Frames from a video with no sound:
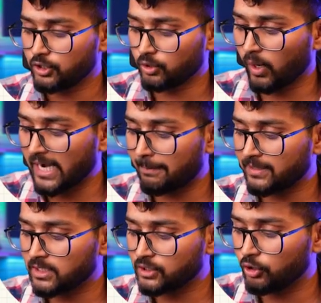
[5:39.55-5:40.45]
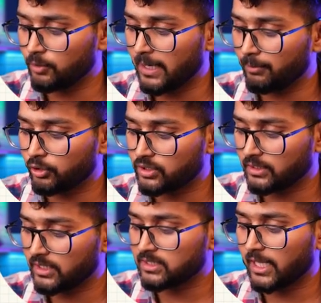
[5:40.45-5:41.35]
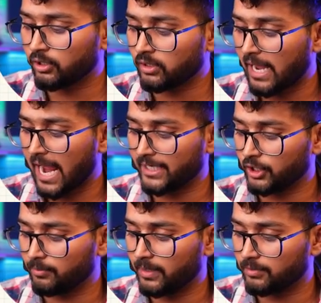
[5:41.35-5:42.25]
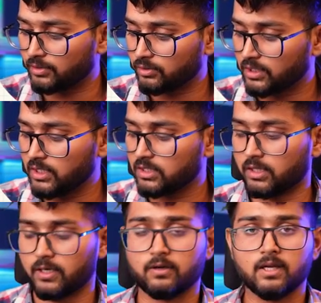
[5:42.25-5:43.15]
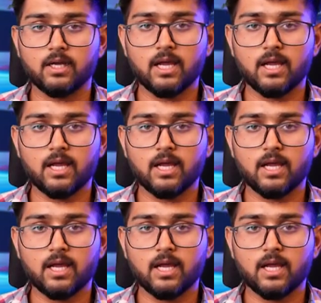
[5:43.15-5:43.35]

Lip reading: So what happens is you'll be able to see this Tarun and you'll be able to see this Tarun,